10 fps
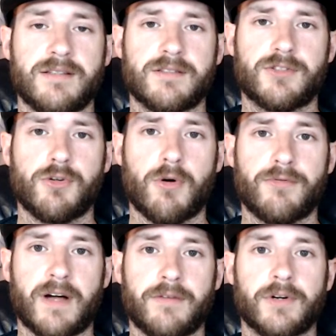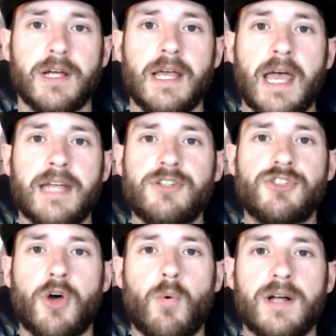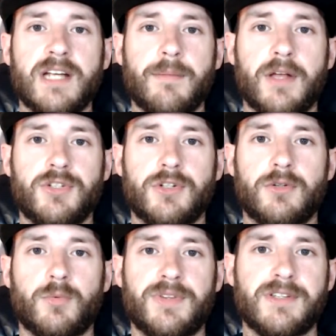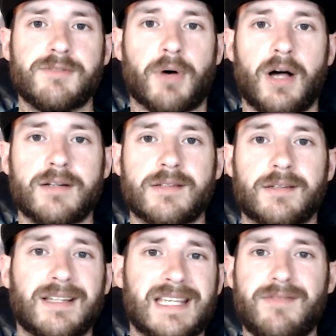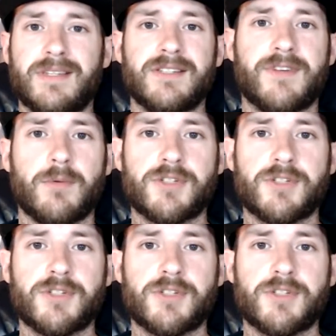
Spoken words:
as a 205er. And he's so one-dimensional with his boxing. Like, even this fight was a